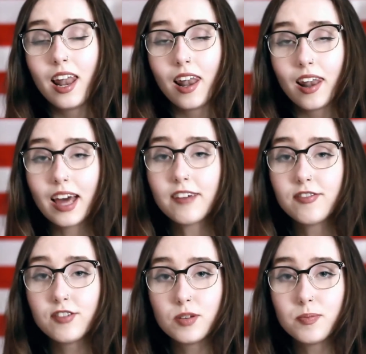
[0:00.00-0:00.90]
Life to
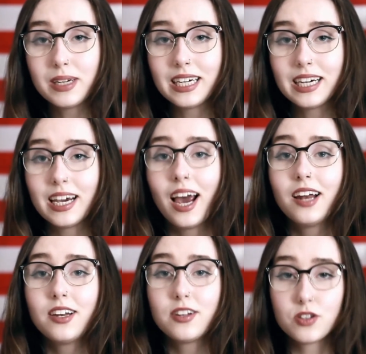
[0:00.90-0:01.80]
me
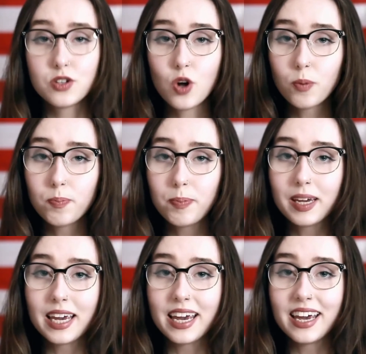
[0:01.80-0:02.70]
does not
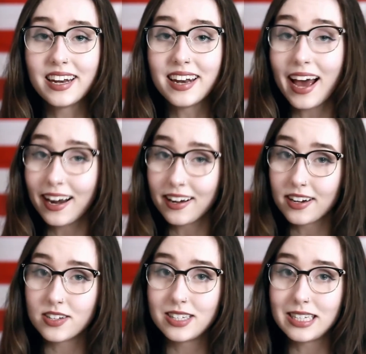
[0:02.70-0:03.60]
begin at
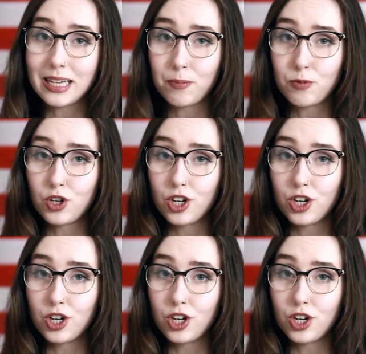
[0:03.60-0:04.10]
conception.